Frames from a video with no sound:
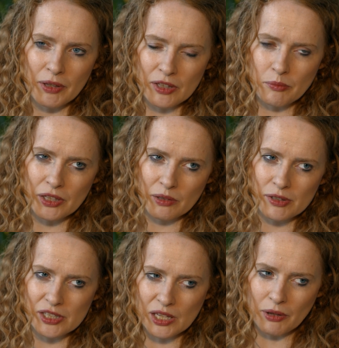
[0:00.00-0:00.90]

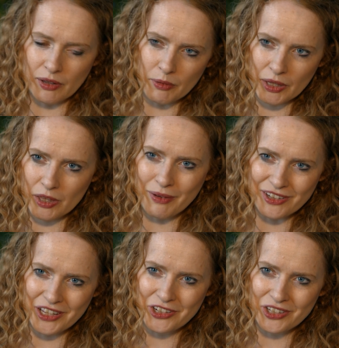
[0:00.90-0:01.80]
means to keep the
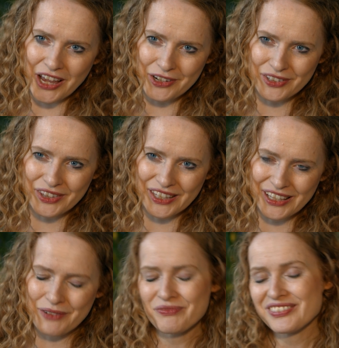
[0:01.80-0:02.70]
imagination out of the